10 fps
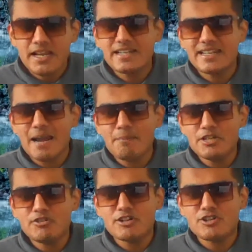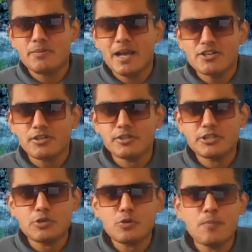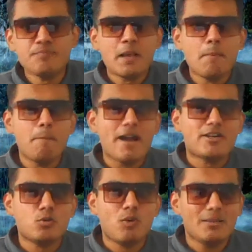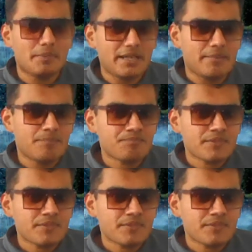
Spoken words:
it can be detrimental to mental well-being.